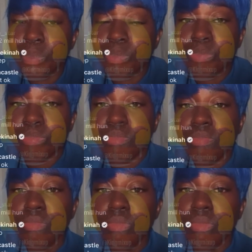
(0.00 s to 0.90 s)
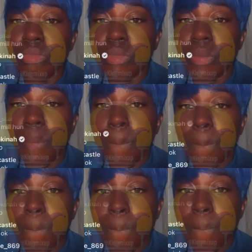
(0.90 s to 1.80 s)

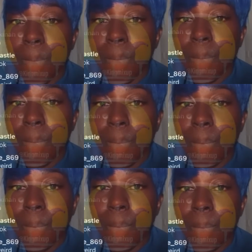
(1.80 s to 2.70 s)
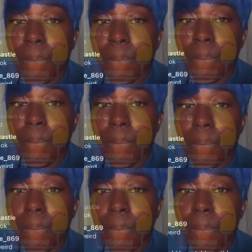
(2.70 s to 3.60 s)

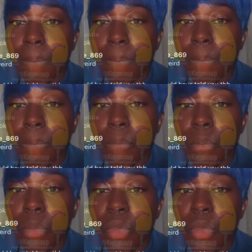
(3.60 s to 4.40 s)
(no one is talking)